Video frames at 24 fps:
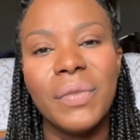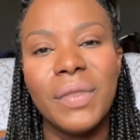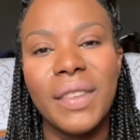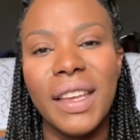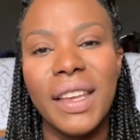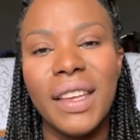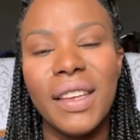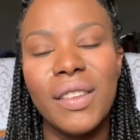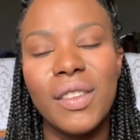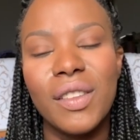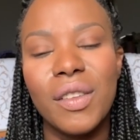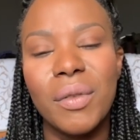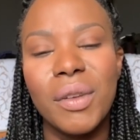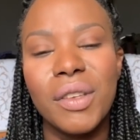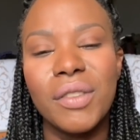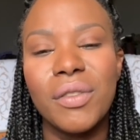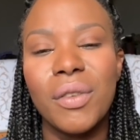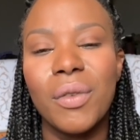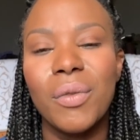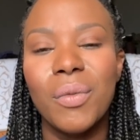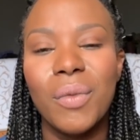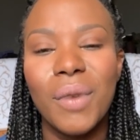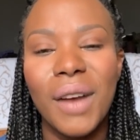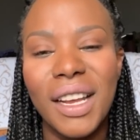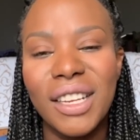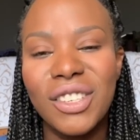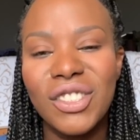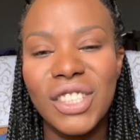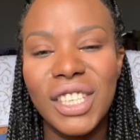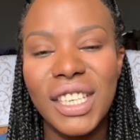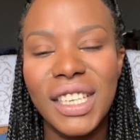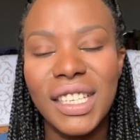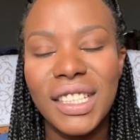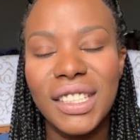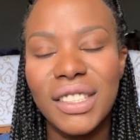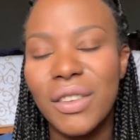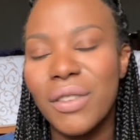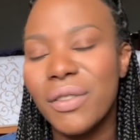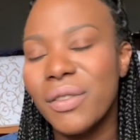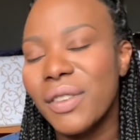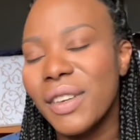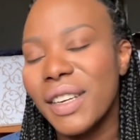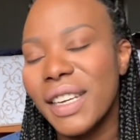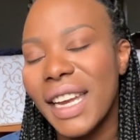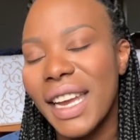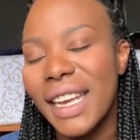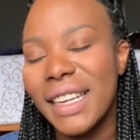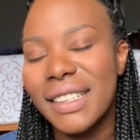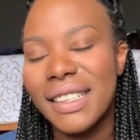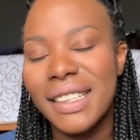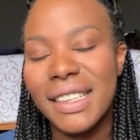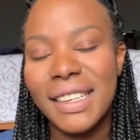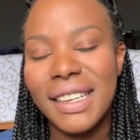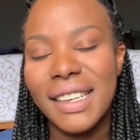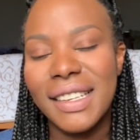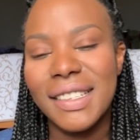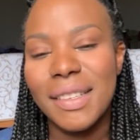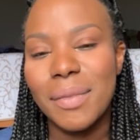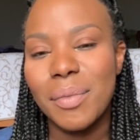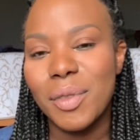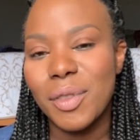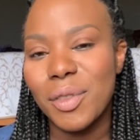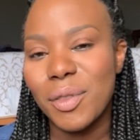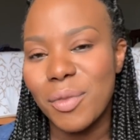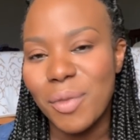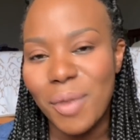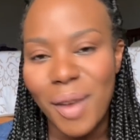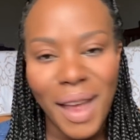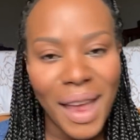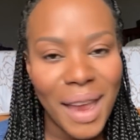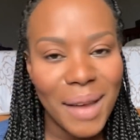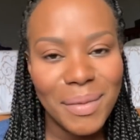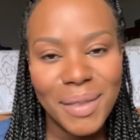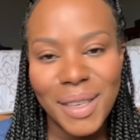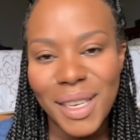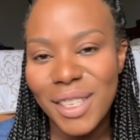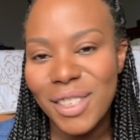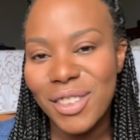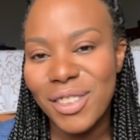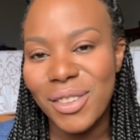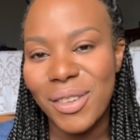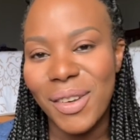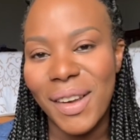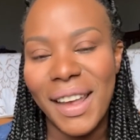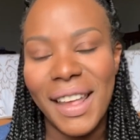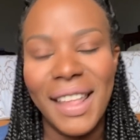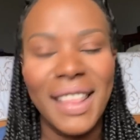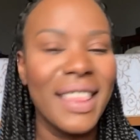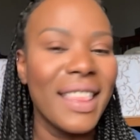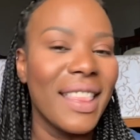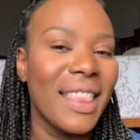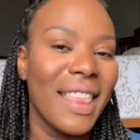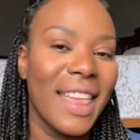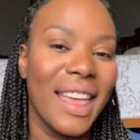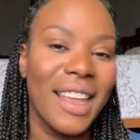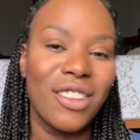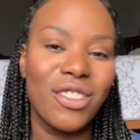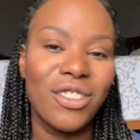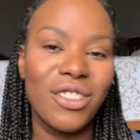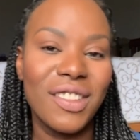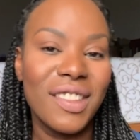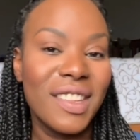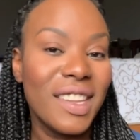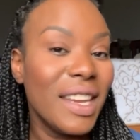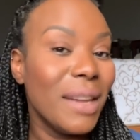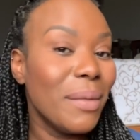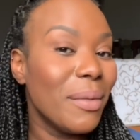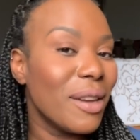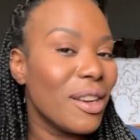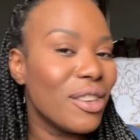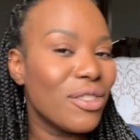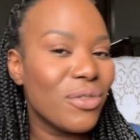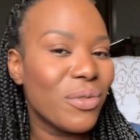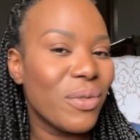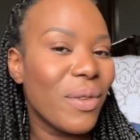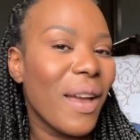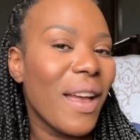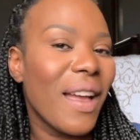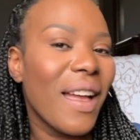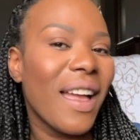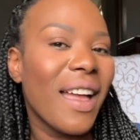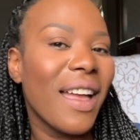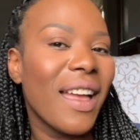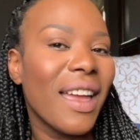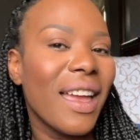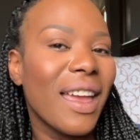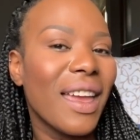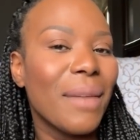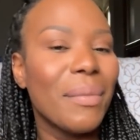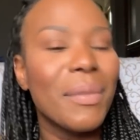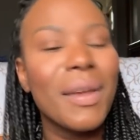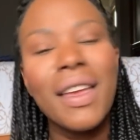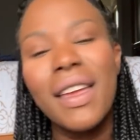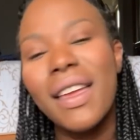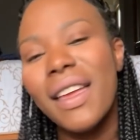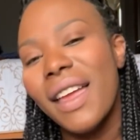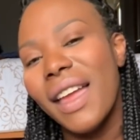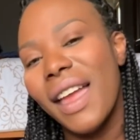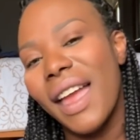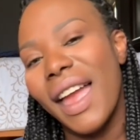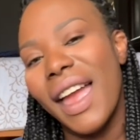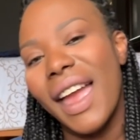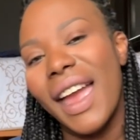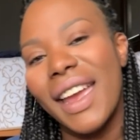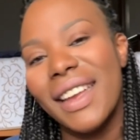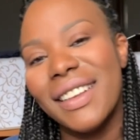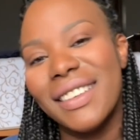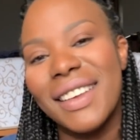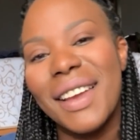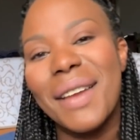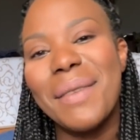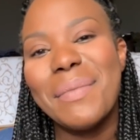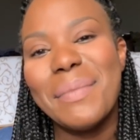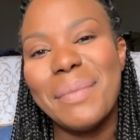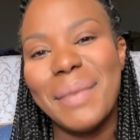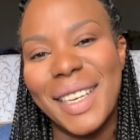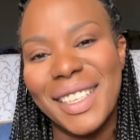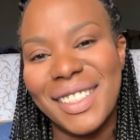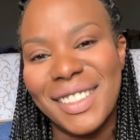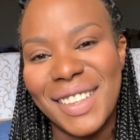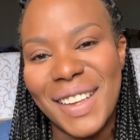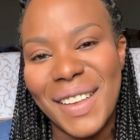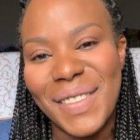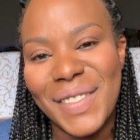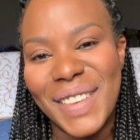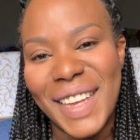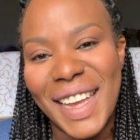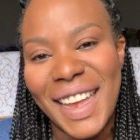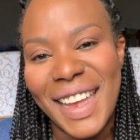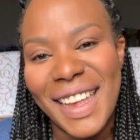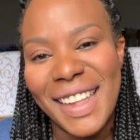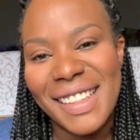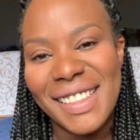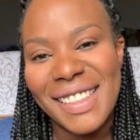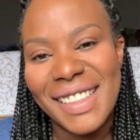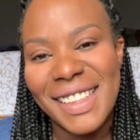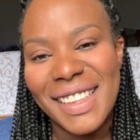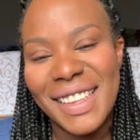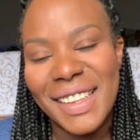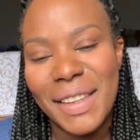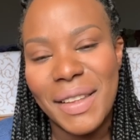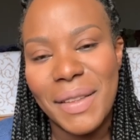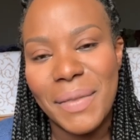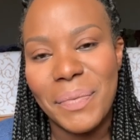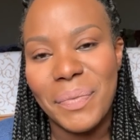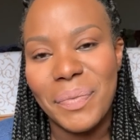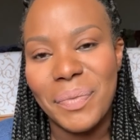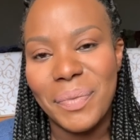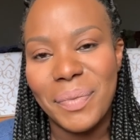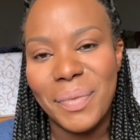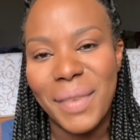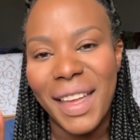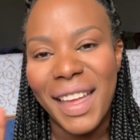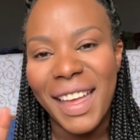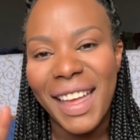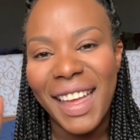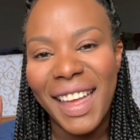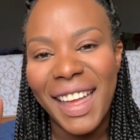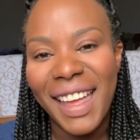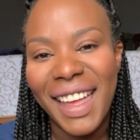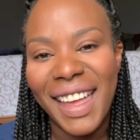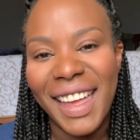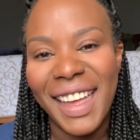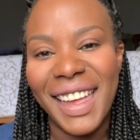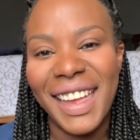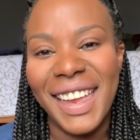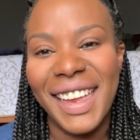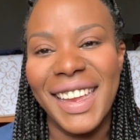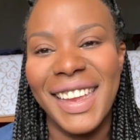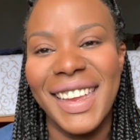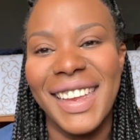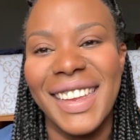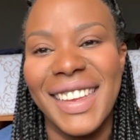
Thank you so much for watching. Don't forget to subscribe to join the zebra tribe and much love guys. Bye.